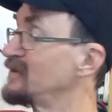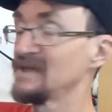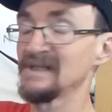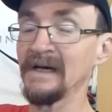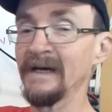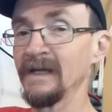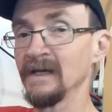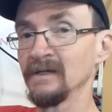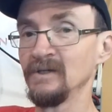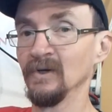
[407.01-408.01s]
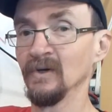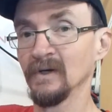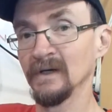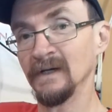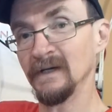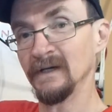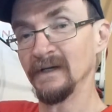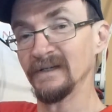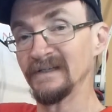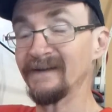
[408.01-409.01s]
designing your
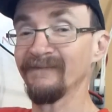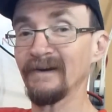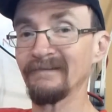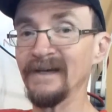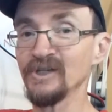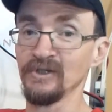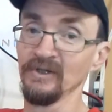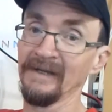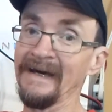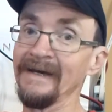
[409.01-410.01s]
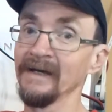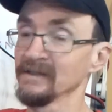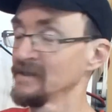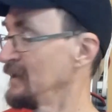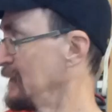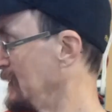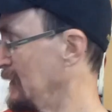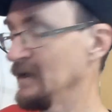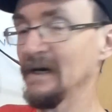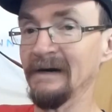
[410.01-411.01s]
configuration, your layout
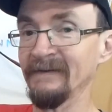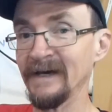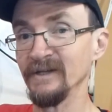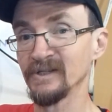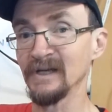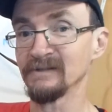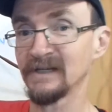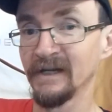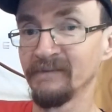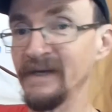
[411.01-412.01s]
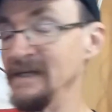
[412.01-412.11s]
of how your cells are going to